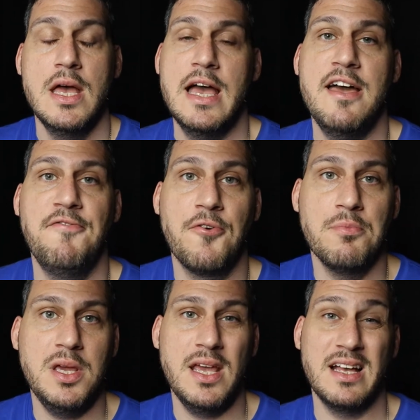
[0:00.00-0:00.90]
And for
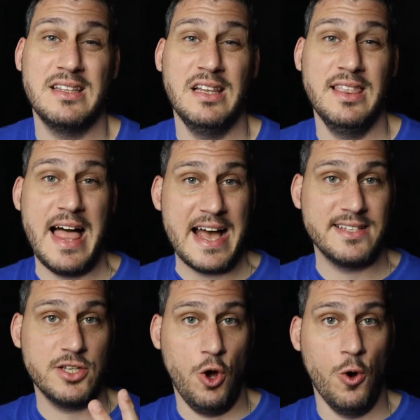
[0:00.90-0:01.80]
me, the
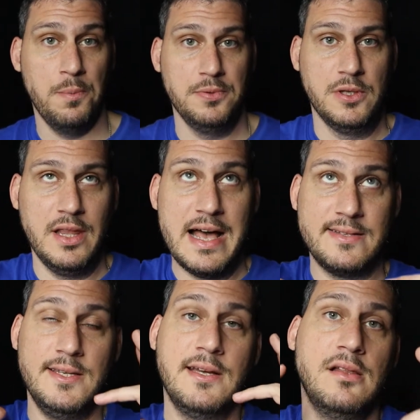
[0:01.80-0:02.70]
last hope, the
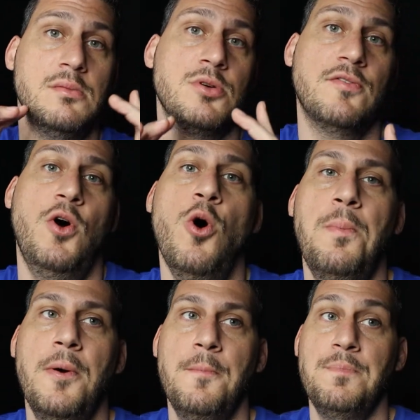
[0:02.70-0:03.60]
last glimmer of
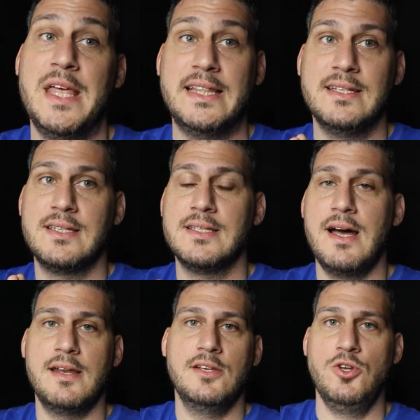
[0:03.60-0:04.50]
hope that this is
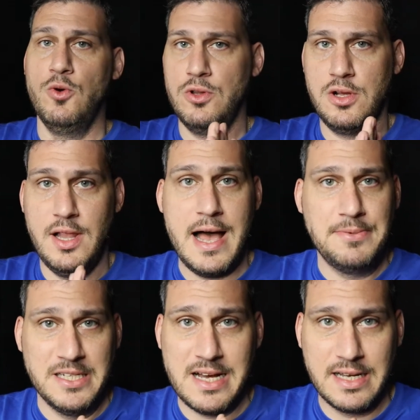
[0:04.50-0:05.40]
not a total collapse
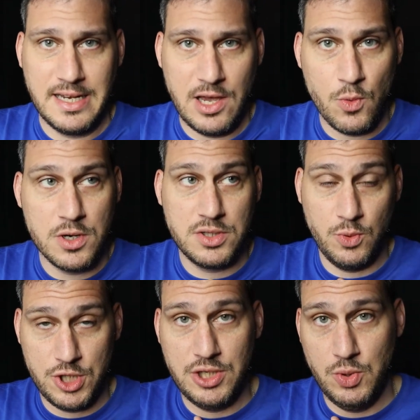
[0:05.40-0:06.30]
and not going to get worse,
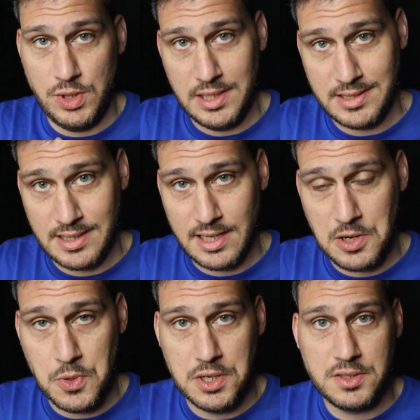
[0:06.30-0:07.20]
which I do think is going to get
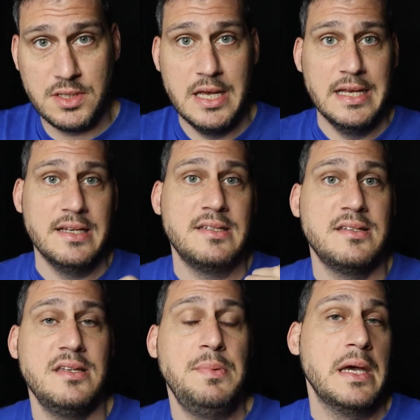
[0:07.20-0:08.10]
worse, is
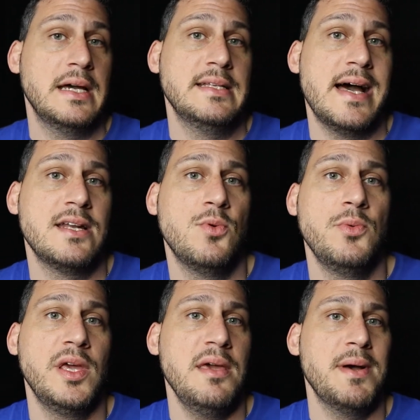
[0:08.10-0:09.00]
the CPI data when
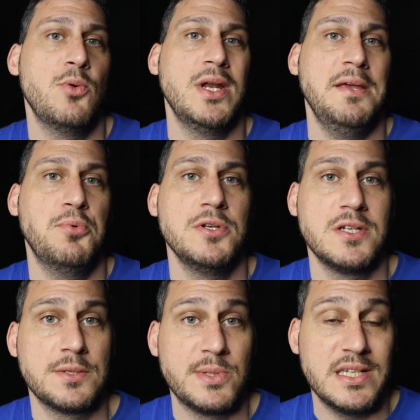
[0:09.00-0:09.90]
we came out with
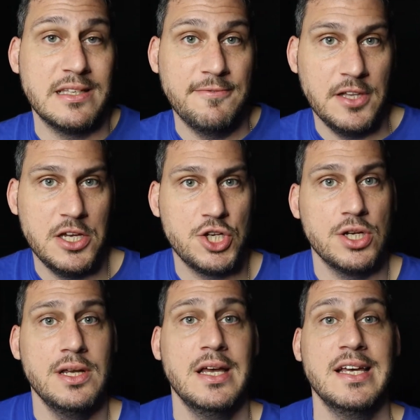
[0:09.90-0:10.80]
8.6%
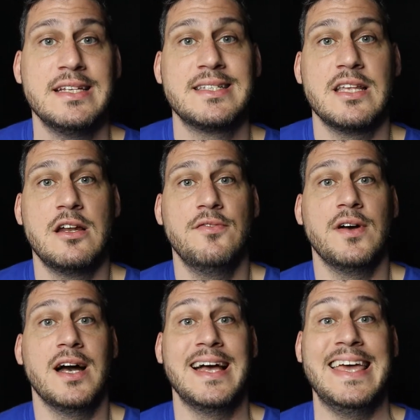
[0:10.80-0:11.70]
inflation instead of
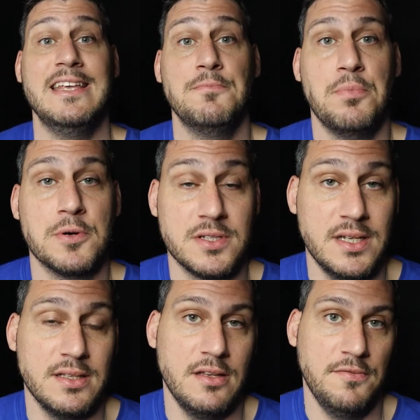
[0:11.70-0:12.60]

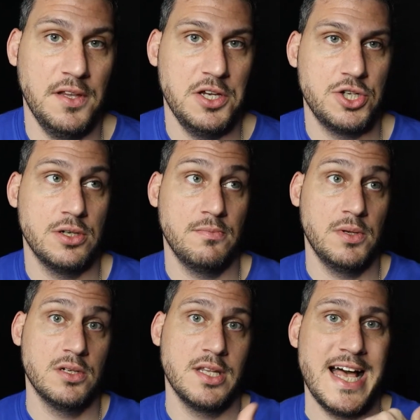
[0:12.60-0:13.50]
8% inflation,
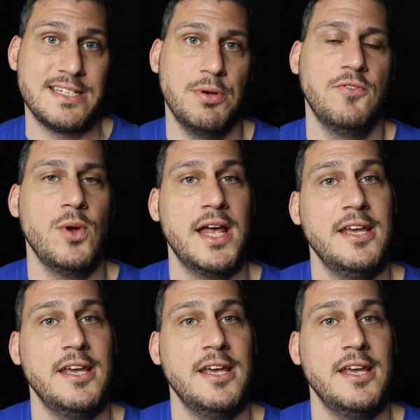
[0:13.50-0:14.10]
because last month we had